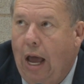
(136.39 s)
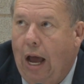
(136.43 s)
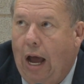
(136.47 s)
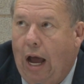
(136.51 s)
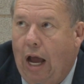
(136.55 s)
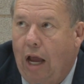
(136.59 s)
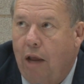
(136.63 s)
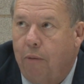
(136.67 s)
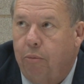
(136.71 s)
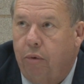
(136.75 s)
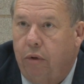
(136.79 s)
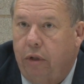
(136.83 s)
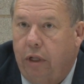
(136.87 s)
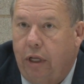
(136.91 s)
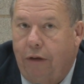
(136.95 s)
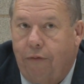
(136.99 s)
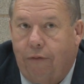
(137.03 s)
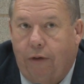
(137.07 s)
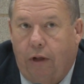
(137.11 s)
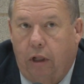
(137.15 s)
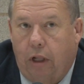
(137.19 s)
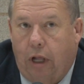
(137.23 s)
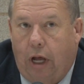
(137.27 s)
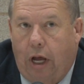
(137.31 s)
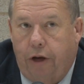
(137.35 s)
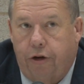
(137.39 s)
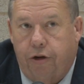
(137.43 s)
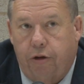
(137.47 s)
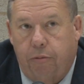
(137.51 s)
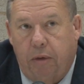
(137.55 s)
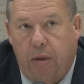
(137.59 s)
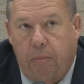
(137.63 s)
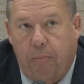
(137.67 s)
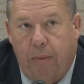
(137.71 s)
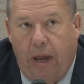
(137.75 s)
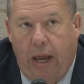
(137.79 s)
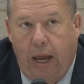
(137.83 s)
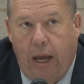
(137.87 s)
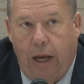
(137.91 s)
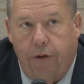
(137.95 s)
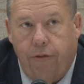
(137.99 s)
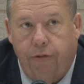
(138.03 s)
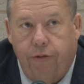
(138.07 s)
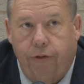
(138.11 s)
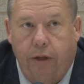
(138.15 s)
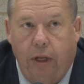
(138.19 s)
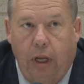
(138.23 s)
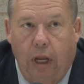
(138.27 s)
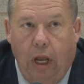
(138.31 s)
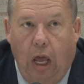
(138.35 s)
I believe a law should be passed